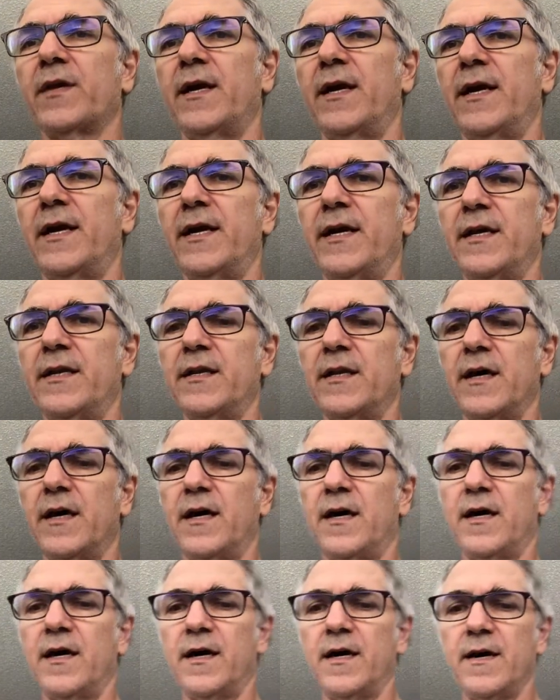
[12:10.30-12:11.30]
and
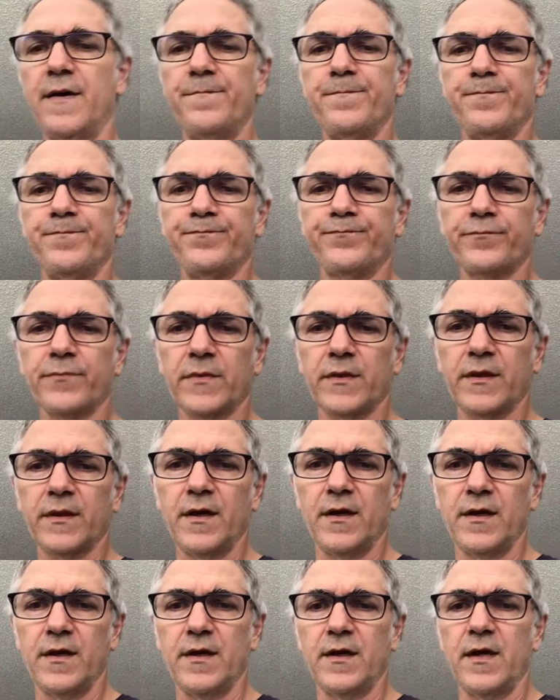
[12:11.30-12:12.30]
um,
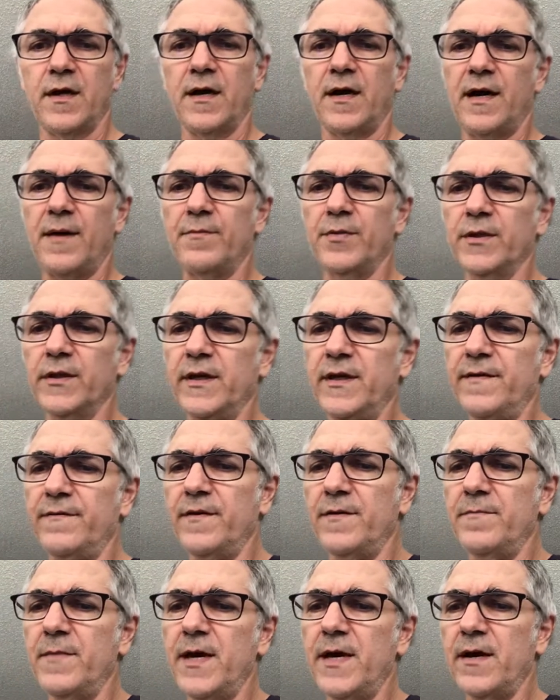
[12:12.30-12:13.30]
I believe
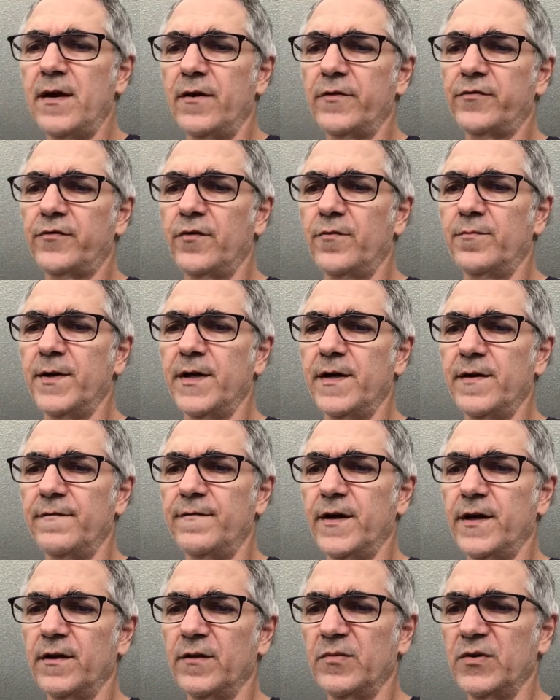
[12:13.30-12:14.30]
it may also be
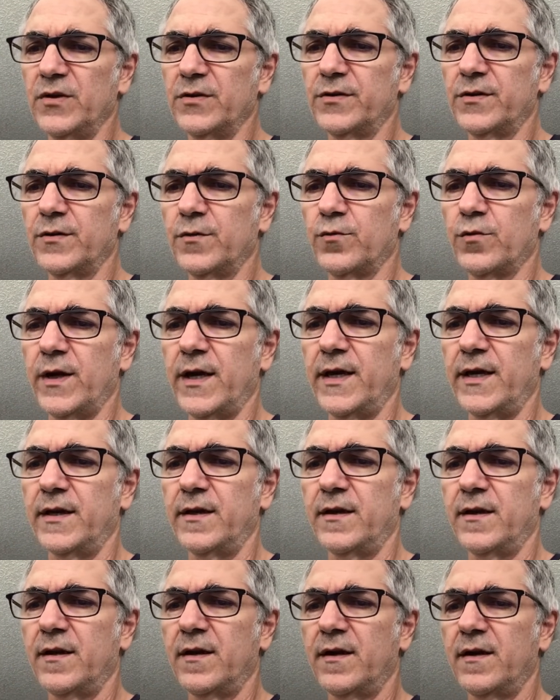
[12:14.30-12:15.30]
available to rent
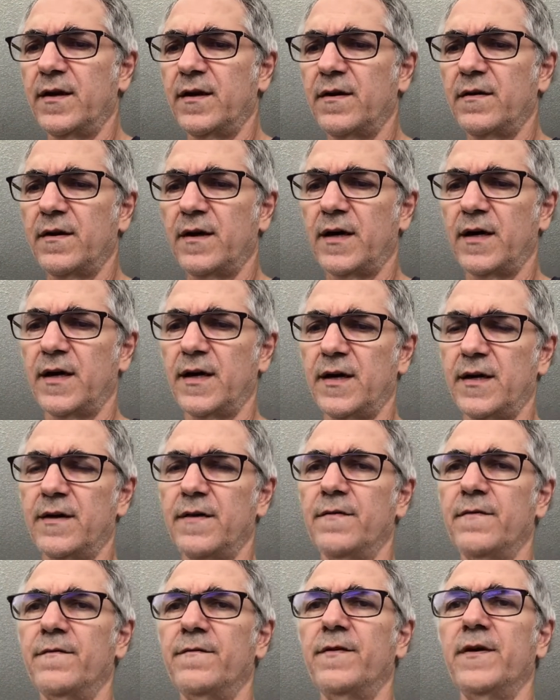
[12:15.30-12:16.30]
on
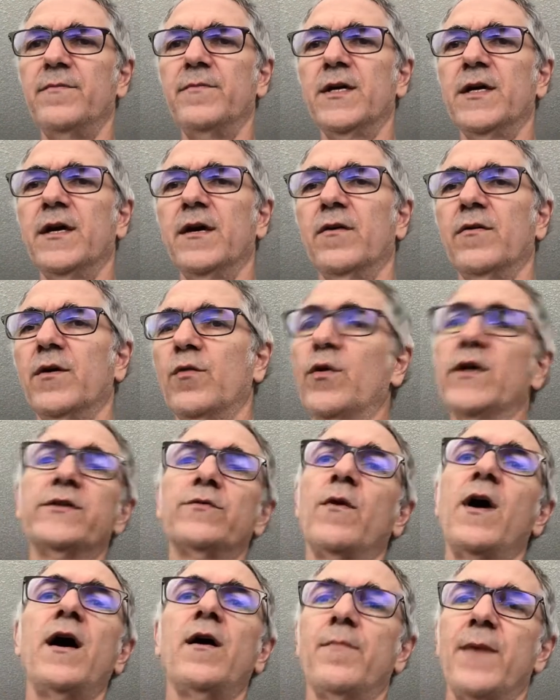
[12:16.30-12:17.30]
Vimeo. It was a
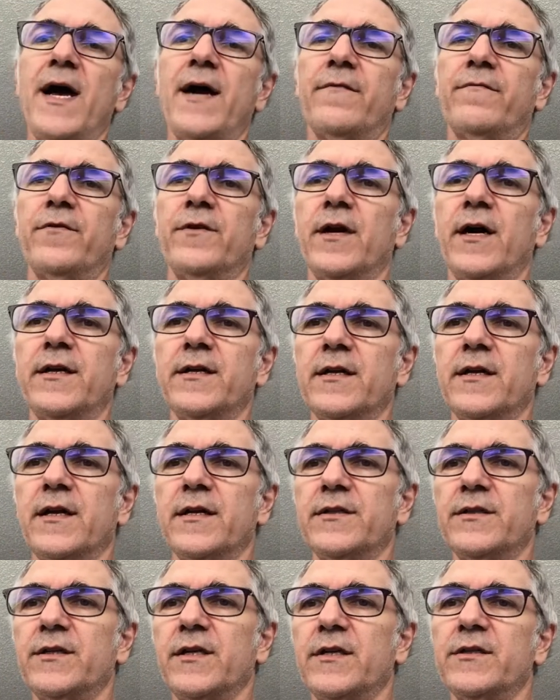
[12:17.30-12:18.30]
while back for
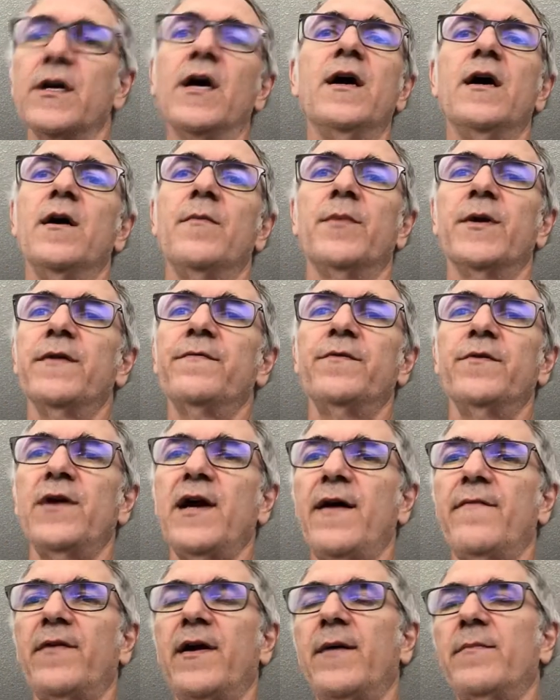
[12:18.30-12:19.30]
99 cents, but if you
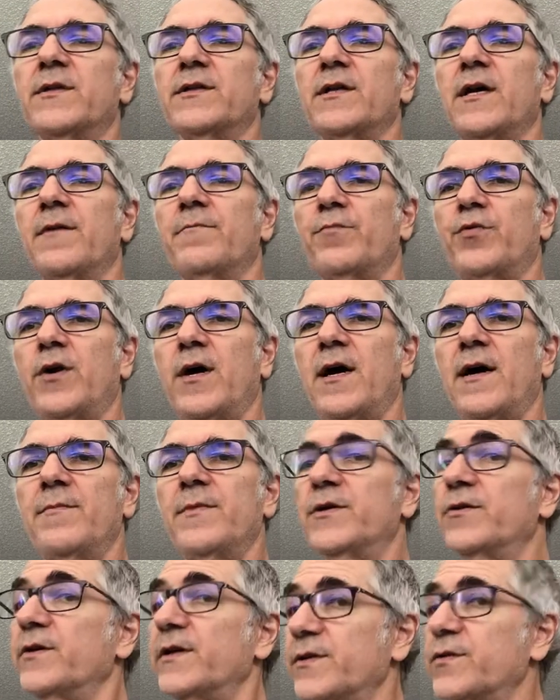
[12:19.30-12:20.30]
have Amazon Prime
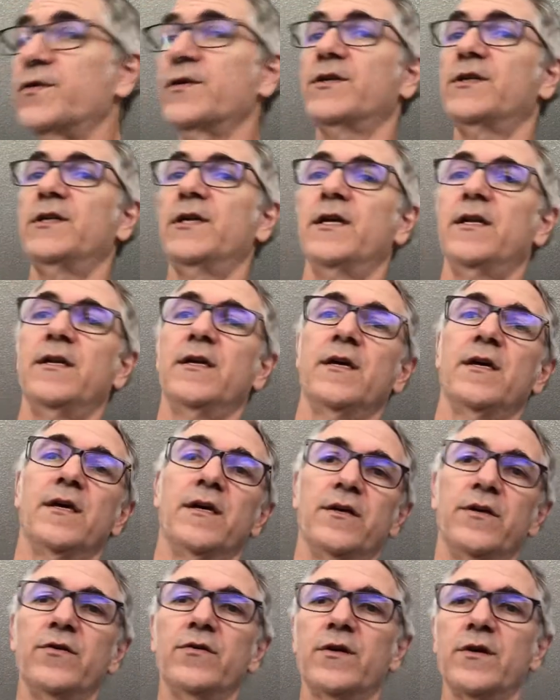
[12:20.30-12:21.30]
and you're interested,
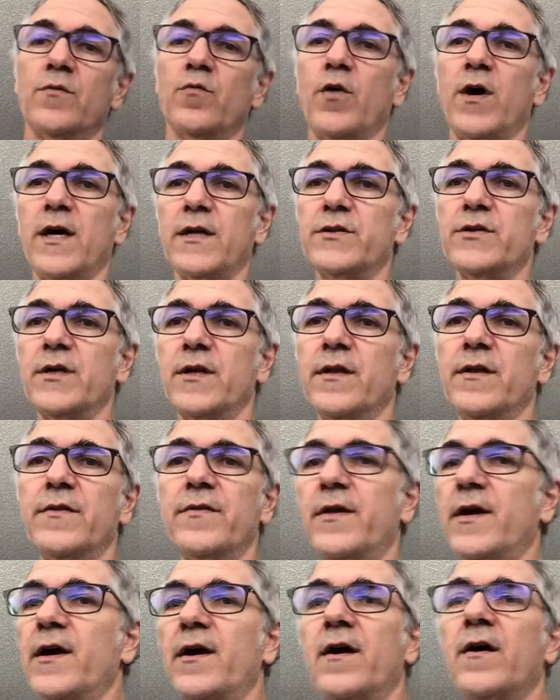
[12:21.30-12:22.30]
you can watch it
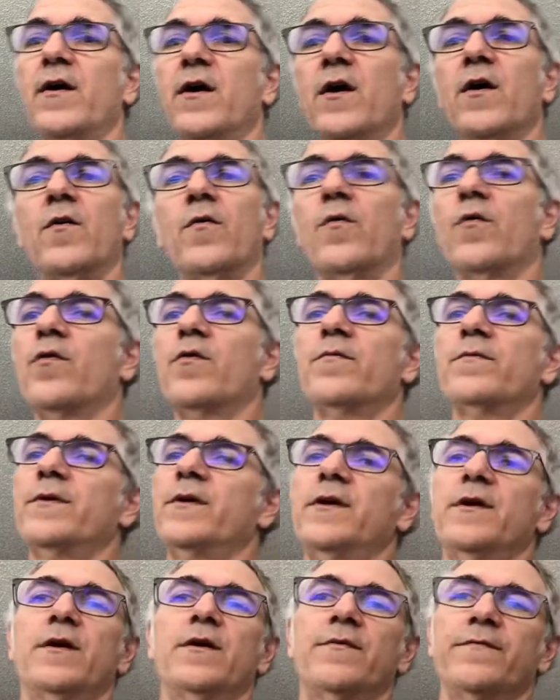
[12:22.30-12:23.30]
there. Or, you
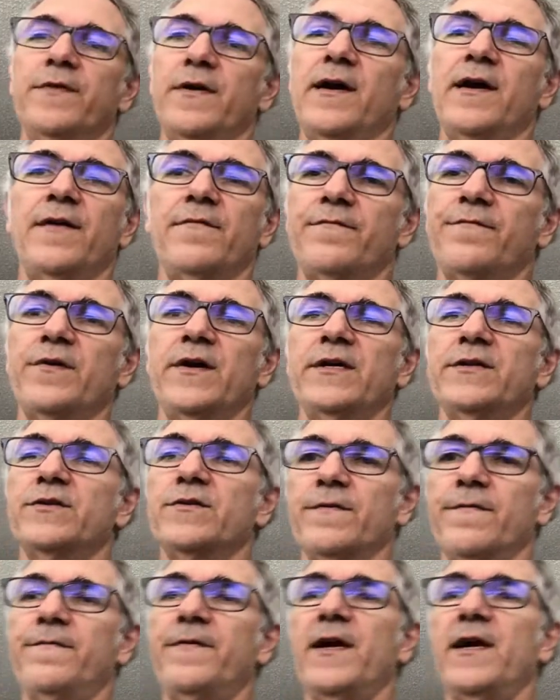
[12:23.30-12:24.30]
know, if you have friends
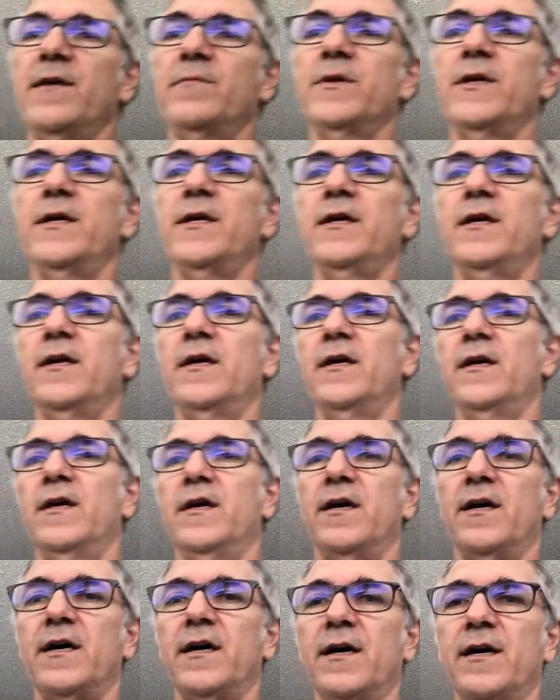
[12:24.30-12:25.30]
or family,
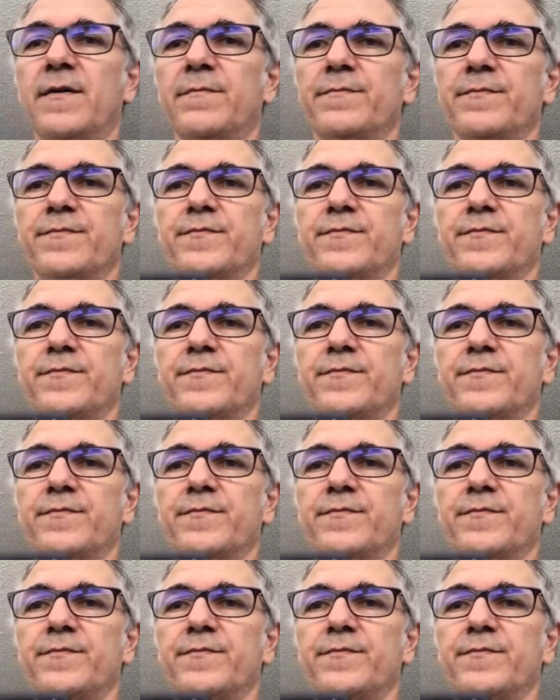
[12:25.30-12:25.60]
um,